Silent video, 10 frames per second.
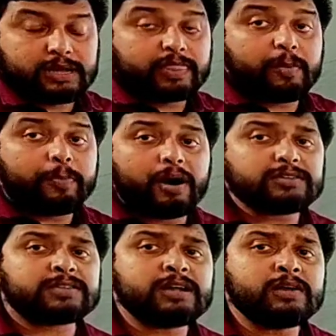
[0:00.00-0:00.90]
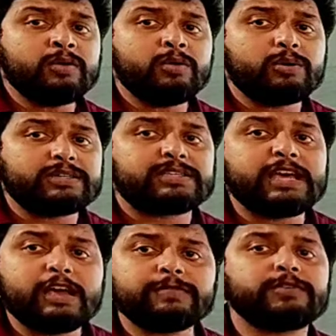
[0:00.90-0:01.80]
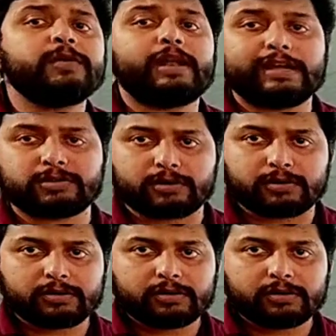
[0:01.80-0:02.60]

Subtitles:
The person who receives your letter,